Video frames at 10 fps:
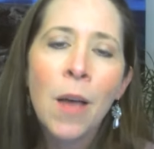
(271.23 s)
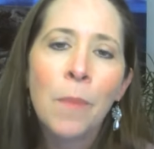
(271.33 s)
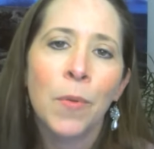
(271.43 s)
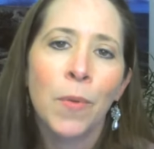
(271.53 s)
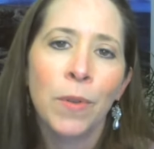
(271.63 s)

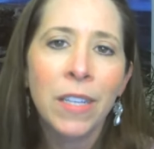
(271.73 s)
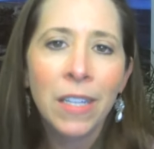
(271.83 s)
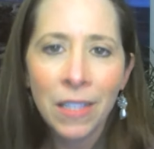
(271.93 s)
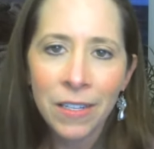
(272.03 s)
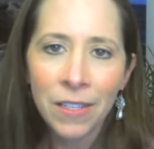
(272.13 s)
But
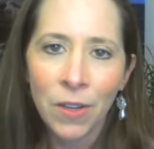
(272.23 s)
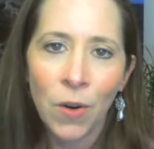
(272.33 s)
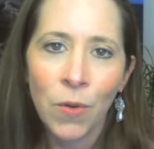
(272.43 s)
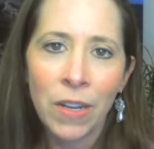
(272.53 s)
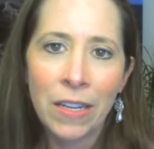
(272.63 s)

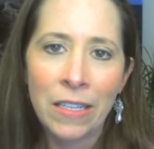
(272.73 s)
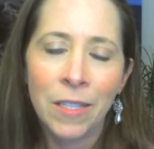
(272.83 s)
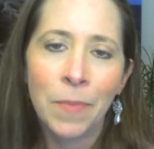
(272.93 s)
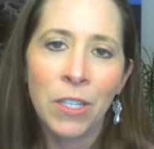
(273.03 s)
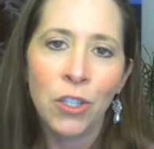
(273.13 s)
rosiglitazone, it's
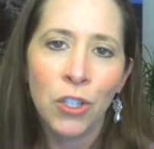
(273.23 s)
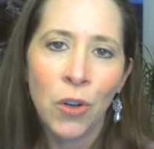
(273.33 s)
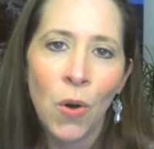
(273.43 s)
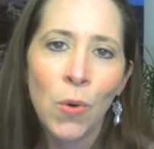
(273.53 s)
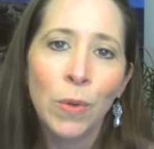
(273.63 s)
been
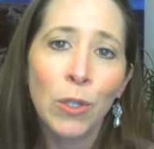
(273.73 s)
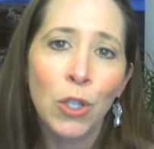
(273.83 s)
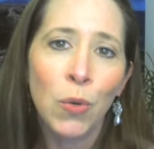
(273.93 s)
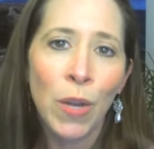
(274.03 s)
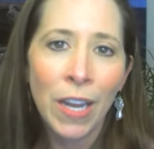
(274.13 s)
shown
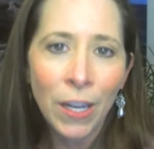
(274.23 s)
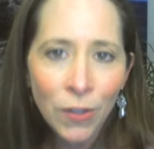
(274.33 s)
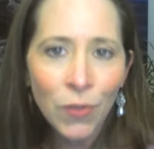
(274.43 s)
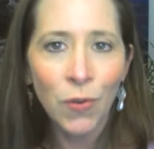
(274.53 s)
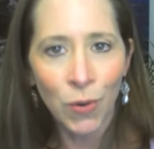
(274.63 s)
to
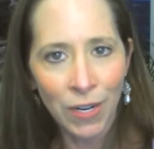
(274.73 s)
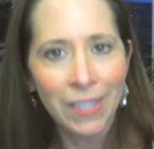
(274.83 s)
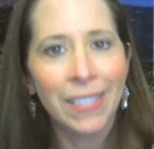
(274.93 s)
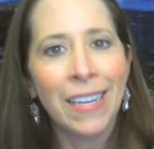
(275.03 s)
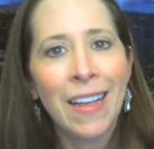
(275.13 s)

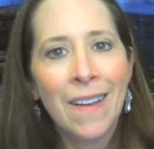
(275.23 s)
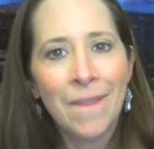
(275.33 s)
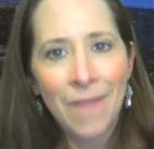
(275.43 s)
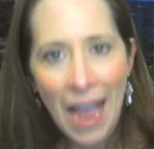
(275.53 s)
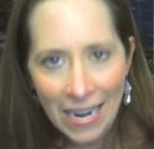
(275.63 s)
increase
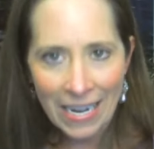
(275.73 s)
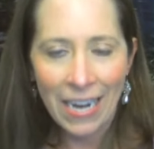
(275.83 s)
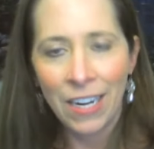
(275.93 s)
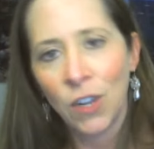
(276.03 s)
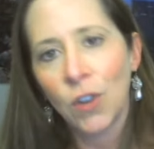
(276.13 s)
fat
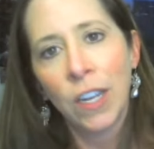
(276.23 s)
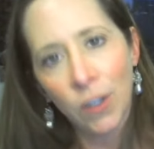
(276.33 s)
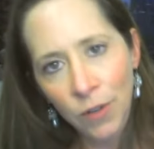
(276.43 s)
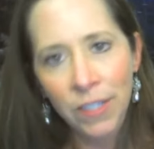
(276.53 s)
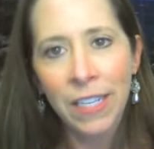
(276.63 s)
gaining or
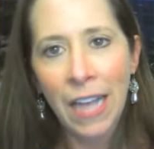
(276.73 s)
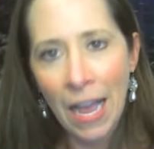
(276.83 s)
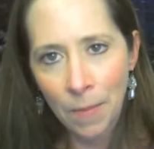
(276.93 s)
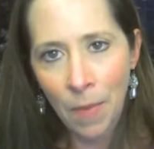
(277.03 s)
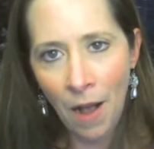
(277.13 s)
increase
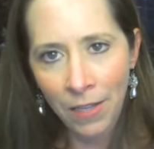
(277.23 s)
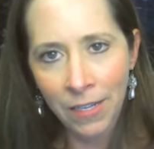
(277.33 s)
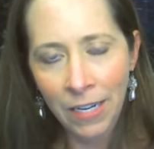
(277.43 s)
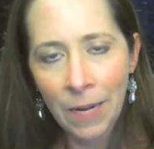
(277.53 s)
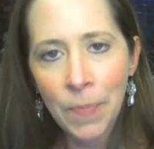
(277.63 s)

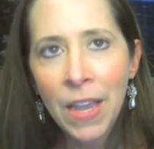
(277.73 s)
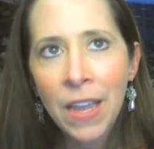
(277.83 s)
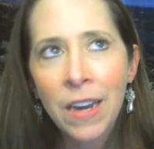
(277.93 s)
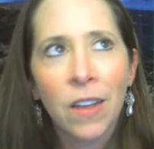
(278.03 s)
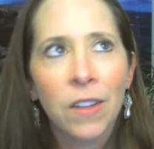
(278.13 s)
adiposity.
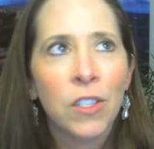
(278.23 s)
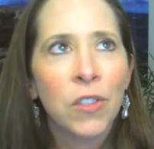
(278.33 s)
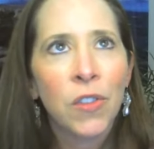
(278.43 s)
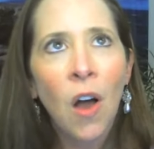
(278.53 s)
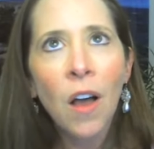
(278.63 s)
Now, it's
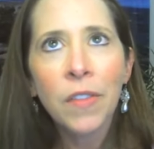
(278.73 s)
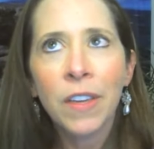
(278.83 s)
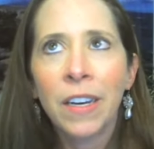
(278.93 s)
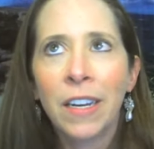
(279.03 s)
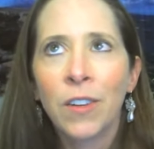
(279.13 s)
thought that
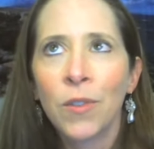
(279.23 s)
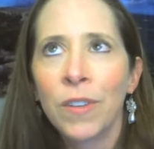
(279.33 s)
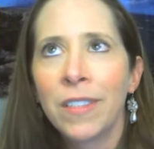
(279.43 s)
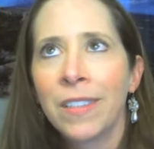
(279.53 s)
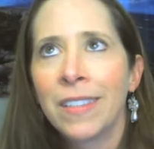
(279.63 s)
it
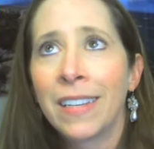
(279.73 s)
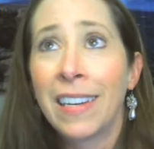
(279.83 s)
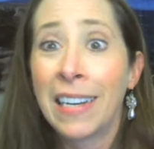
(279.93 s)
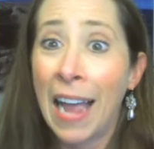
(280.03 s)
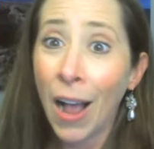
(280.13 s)
increases it
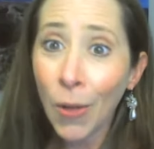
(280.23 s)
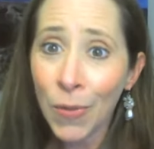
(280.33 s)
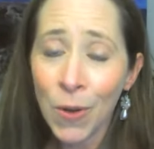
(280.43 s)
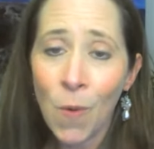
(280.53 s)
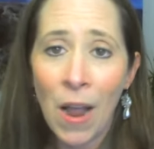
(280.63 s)
in a
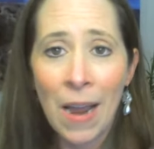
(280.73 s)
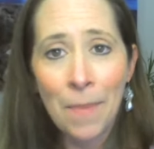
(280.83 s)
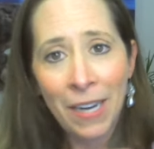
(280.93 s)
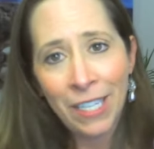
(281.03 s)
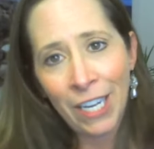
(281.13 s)
healthy way
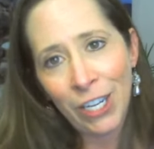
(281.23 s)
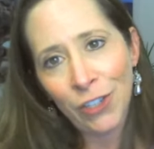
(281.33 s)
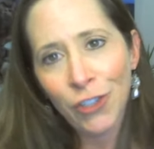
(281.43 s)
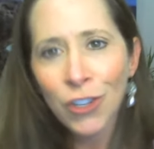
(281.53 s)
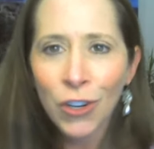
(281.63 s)
by taking
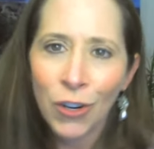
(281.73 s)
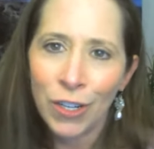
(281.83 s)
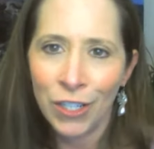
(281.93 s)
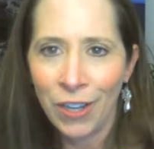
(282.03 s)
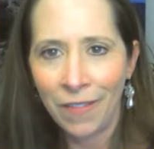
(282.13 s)
sugar
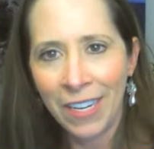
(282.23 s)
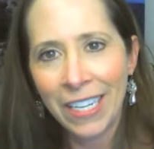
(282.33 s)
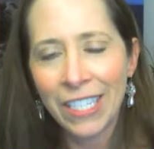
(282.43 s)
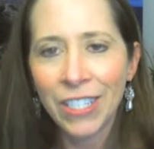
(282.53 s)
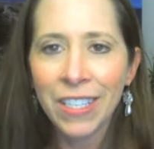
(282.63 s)
and shoving it
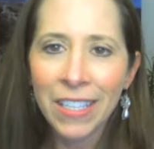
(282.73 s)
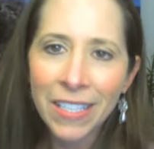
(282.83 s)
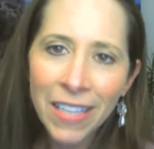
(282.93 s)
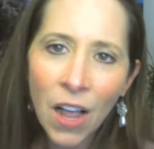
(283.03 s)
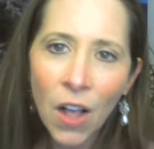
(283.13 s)
into the
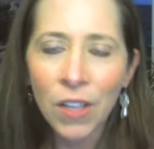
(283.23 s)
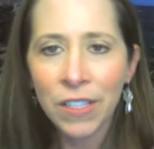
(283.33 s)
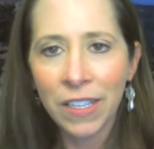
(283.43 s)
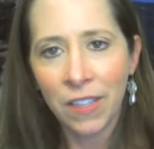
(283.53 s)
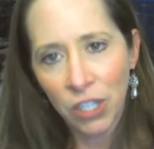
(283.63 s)
cells,
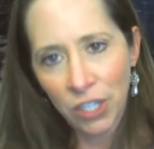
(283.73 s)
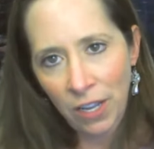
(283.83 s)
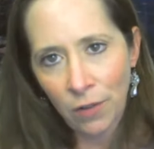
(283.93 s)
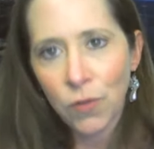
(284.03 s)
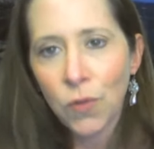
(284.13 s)
and the
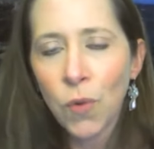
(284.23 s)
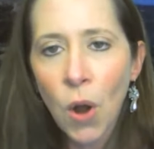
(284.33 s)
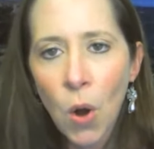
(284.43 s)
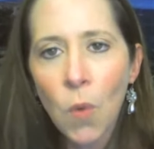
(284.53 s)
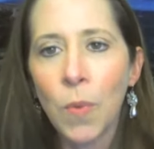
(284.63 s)
cells
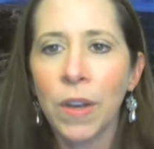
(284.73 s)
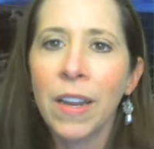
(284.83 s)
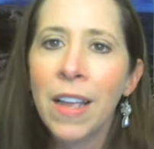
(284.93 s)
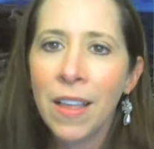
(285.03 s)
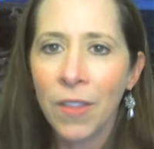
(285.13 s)
grow, but
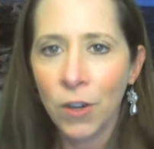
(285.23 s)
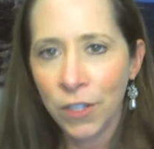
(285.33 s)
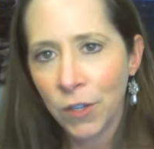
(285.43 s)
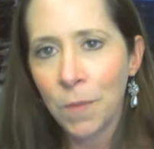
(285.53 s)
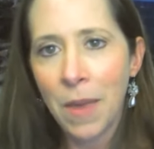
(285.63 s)
they're
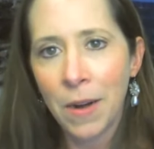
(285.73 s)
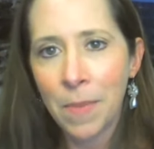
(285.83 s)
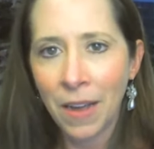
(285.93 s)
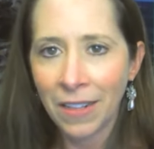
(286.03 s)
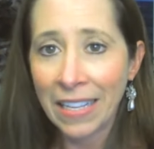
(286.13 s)
still
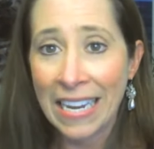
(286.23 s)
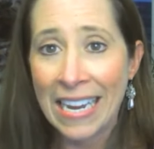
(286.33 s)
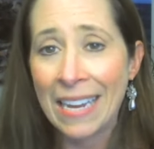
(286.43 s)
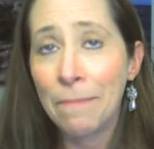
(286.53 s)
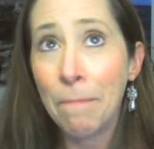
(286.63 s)

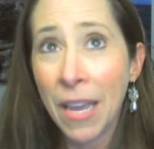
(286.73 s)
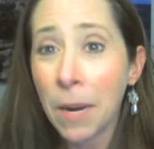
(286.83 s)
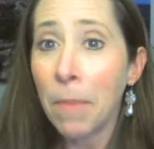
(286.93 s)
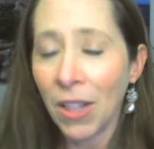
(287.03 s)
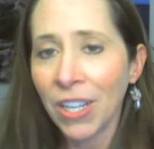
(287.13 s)

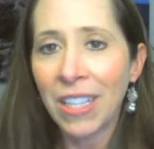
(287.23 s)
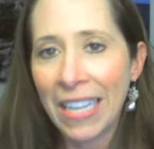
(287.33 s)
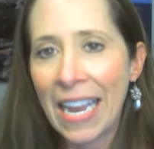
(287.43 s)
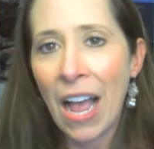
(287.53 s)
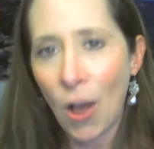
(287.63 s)

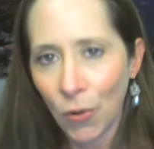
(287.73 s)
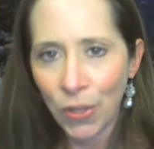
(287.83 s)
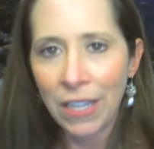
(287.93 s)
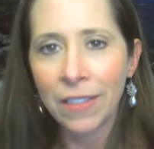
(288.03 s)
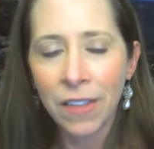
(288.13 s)
metabolically
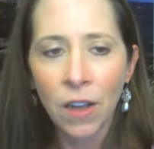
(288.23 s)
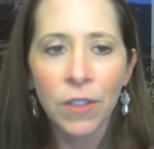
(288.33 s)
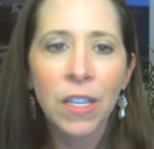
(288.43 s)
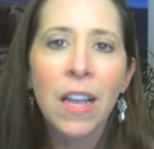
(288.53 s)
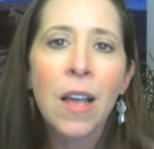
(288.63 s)
healthy cells.